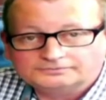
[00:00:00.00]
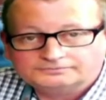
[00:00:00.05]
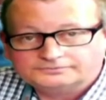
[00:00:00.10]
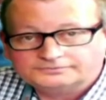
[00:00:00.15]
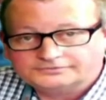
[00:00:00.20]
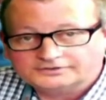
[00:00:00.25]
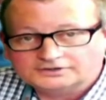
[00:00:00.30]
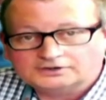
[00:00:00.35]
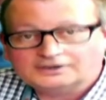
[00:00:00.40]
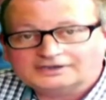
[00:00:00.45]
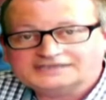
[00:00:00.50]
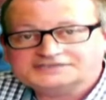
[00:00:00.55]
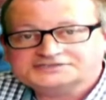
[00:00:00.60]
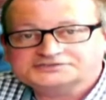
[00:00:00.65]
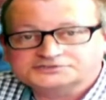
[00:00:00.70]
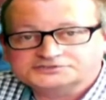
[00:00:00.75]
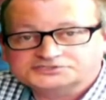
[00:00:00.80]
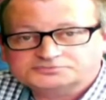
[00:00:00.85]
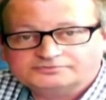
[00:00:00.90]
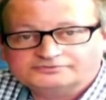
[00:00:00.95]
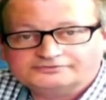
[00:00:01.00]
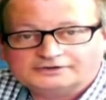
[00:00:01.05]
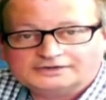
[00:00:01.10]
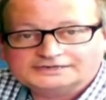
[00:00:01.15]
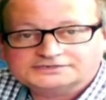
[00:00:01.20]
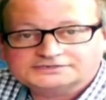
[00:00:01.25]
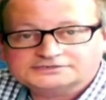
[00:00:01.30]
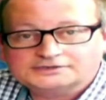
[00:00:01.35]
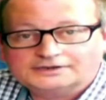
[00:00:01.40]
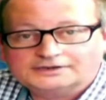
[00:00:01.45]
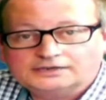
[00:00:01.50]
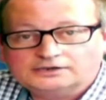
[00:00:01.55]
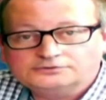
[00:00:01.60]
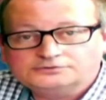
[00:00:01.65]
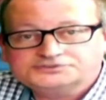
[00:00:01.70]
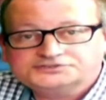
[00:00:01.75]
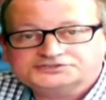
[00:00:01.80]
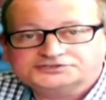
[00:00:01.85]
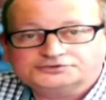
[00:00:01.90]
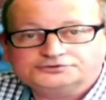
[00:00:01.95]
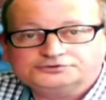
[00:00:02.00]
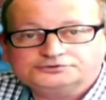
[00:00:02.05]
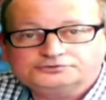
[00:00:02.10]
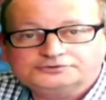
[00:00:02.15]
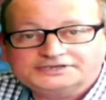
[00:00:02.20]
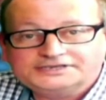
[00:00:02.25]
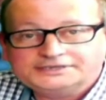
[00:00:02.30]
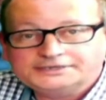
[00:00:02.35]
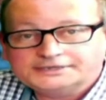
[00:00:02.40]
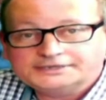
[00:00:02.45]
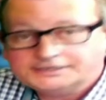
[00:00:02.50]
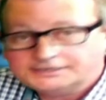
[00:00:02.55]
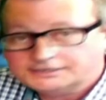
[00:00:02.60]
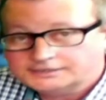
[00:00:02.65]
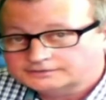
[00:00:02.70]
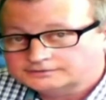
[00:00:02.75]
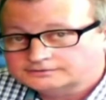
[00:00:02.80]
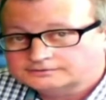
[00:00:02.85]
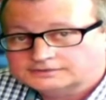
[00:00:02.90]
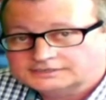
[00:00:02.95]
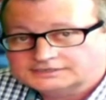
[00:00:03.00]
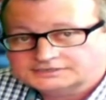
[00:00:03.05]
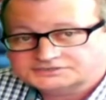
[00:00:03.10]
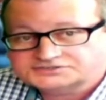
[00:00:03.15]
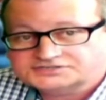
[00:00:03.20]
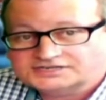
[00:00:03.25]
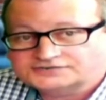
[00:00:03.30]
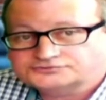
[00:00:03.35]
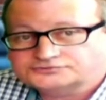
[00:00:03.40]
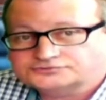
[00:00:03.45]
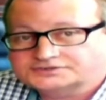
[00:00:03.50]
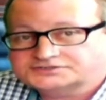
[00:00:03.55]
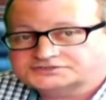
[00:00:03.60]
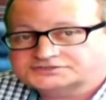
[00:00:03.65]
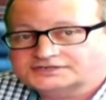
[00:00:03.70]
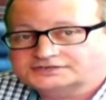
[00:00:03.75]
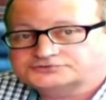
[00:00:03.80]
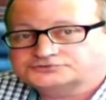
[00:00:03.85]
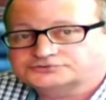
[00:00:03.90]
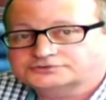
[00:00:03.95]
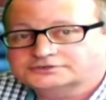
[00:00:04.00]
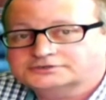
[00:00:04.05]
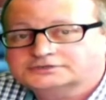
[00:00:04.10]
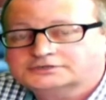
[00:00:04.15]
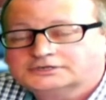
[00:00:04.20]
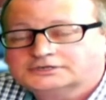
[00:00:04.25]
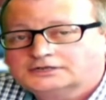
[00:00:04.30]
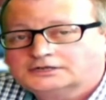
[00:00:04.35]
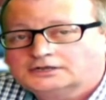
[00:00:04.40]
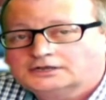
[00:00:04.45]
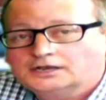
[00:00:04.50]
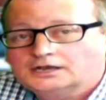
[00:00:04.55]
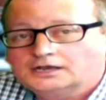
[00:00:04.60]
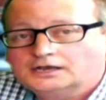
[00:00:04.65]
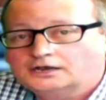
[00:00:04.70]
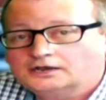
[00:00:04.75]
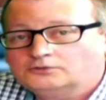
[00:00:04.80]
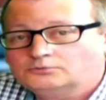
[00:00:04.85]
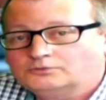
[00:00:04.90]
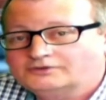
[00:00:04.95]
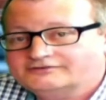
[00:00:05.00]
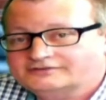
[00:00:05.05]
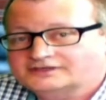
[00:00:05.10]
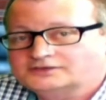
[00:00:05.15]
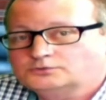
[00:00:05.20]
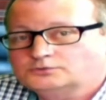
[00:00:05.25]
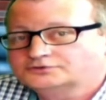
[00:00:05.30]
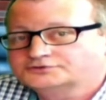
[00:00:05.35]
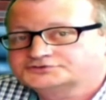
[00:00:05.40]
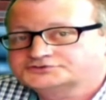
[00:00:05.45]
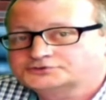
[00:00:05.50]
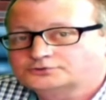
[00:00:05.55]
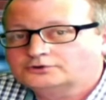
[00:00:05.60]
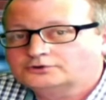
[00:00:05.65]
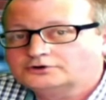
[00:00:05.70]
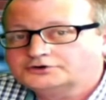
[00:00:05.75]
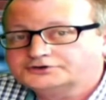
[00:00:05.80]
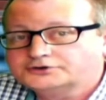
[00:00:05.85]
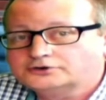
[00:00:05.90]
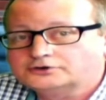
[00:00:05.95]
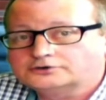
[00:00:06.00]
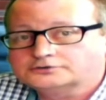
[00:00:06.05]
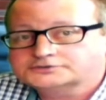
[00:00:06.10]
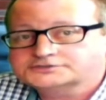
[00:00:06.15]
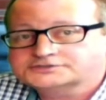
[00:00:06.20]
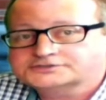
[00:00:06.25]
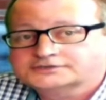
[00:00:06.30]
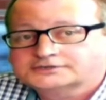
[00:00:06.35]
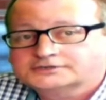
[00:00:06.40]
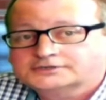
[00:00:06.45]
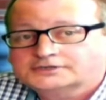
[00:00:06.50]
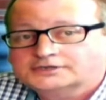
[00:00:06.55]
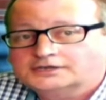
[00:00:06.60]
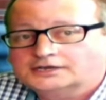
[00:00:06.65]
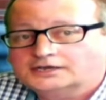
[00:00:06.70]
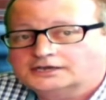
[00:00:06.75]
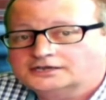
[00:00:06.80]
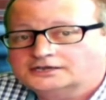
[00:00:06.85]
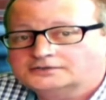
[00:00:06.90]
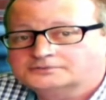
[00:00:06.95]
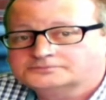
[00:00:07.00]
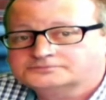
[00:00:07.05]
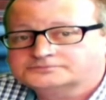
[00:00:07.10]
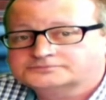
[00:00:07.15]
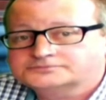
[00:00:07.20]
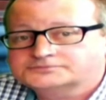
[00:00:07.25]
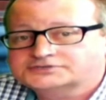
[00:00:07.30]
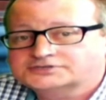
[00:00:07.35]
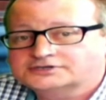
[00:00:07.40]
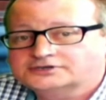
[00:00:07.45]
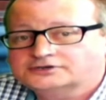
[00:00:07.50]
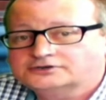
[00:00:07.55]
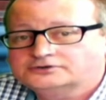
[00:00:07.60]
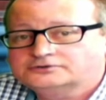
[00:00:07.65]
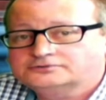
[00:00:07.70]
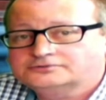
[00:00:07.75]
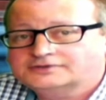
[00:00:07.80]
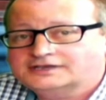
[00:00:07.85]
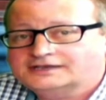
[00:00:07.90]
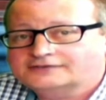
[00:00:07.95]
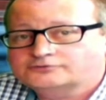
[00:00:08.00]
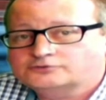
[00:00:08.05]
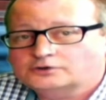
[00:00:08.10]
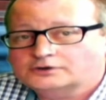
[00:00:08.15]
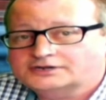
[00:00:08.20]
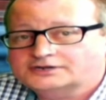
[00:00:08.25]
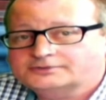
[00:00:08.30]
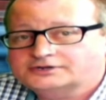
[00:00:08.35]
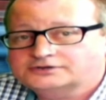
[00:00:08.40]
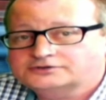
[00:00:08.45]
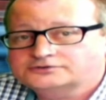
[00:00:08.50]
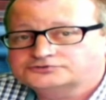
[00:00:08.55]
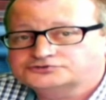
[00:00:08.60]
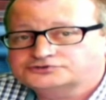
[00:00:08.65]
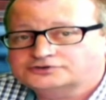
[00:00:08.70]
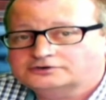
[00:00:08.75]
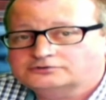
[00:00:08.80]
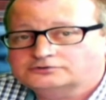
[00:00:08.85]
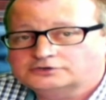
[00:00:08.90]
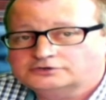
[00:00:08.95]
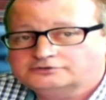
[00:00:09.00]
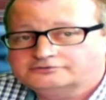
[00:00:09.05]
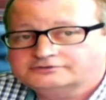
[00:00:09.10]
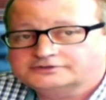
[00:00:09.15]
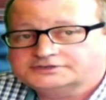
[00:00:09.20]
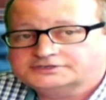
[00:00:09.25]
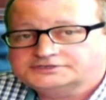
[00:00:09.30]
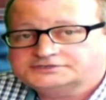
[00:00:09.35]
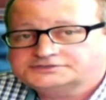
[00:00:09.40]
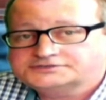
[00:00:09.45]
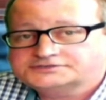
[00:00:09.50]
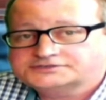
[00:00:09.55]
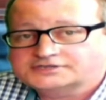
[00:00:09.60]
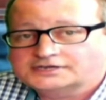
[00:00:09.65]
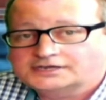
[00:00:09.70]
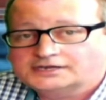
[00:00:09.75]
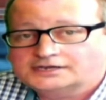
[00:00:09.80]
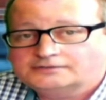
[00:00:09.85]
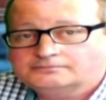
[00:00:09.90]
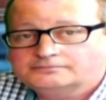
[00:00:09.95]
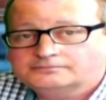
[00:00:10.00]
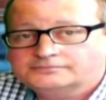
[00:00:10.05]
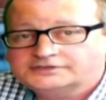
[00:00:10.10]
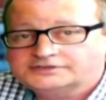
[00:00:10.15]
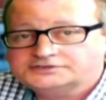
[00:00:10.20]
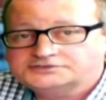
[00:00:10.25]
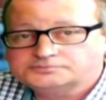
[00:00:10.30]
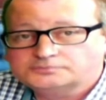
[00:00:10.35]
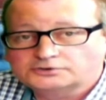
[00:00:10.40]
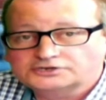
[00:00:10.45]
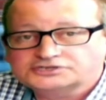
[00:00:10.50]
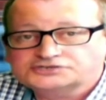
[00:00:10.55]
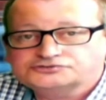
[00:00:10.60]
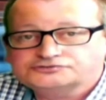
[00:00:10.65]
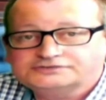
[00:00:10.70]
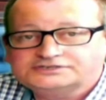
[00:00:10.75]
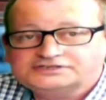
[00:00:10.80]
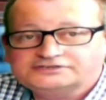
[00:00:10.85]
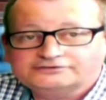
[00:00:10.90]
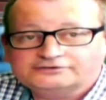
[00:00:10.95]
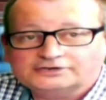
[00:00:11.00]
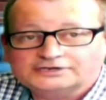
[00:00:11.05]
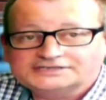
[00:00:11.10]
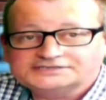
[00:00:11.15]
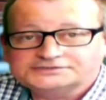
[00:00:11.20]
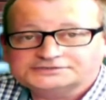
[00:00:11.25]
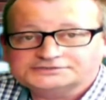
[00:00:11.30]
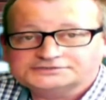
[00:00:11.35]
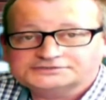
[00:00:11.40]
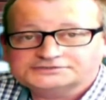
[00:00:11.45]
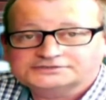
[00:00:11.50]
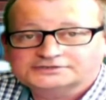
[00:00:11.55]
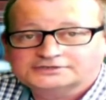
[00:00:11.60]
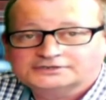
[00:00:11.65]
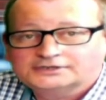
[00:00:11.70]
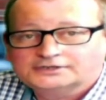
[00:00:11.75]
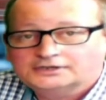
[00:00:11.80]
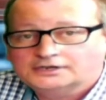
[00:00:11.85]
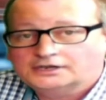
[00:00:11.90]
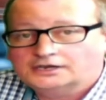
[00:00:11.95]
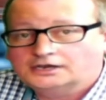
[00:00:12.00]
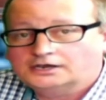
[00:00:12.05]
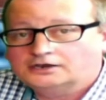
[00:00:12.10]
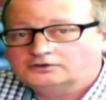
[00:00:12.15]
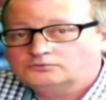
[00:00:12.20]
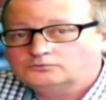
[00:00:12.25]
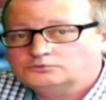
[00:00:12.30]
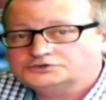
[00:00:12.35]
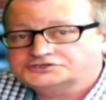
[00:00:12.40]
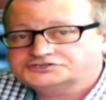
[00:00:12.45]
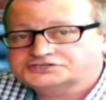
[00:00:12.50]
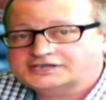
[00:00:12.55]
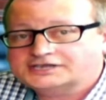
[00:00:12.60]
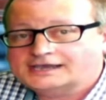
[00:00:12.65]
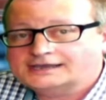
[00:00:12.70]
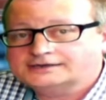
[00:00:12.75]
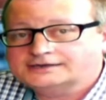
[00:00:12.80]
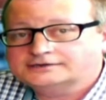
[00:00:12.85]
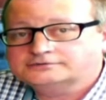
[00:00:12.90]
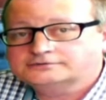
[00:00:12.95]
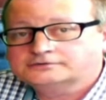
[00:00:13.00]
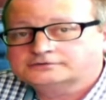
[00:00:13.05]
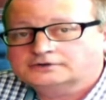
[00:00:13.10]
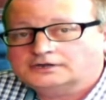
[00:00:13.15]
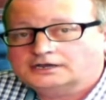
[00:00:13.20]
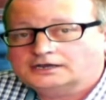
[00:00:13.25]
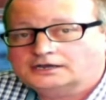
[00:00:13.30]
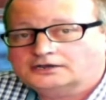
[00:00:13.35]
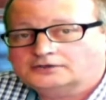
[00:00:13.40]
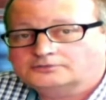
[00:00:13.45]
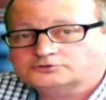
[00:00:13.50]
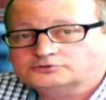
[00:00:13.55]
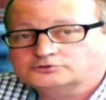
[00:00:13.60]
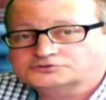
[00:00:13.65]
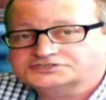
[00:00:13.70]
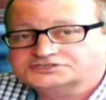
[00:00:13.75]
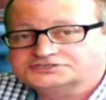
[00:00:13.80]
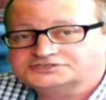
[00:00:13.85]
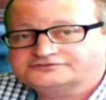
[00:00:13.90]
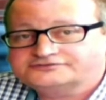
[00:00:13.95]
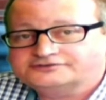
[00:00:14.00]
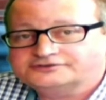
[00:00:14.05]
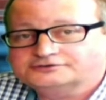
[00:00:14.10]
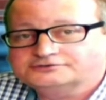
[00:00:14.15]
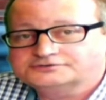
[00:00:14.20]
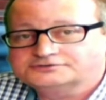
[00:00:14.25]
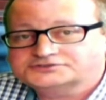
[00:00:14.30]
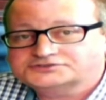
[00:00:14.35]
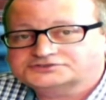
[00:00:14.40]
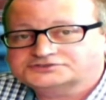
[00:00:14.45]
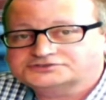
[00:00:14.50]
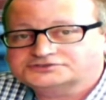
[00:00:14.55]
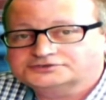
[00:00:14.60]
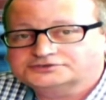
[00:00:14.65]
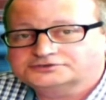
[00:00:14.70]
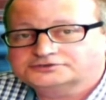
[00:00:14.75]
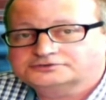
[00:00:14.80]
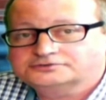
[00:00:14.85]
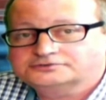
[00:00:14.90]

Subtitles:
license providers like O2, EE, and et cetera, whether they want to not. So they have quite a bit of control over these monitoring devices, which can cause interference to